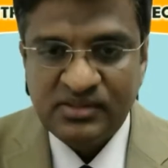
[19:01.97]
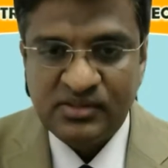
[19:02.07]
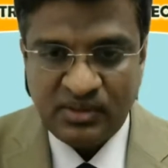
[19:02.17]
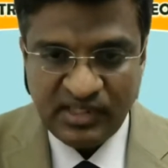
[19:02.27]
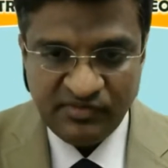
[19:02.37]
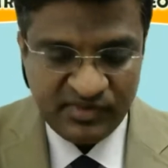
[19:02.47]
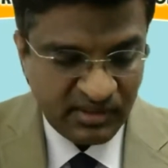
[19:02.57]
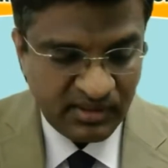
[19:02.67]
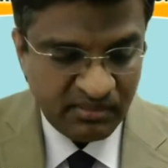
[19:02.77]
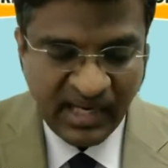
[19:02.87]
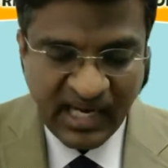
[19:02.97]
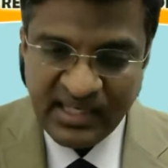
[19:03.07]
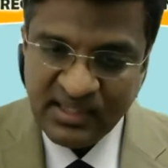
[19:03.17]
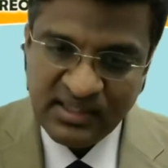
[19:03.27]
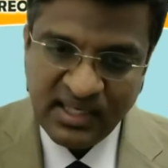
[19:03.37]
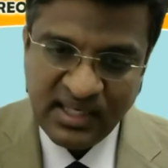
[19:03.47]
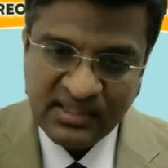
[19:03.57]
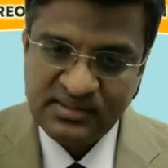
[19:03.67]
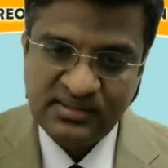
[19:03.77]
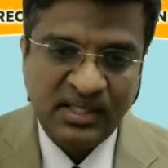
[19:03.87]
So if the milder
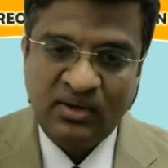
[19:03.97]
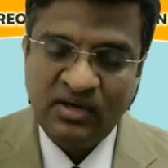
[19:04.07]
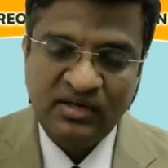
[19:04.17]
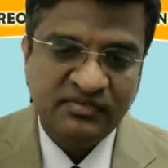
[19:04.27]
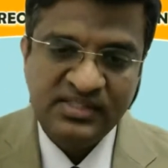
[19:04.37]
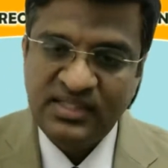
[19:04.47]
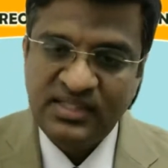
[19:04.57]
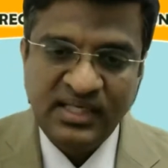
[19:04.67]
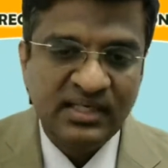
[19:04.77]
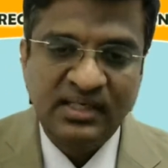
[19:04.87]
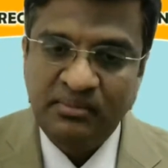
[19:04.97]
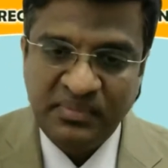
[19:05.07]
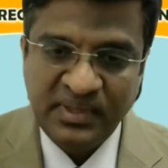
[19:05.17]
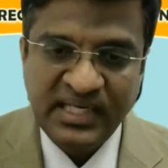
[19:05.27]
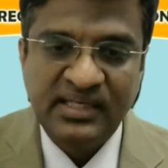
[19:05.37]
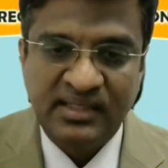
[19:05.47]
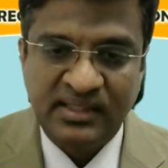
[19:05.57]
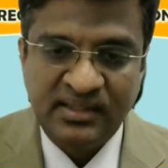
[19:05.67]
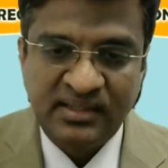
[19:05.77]
grades, they always heal completely.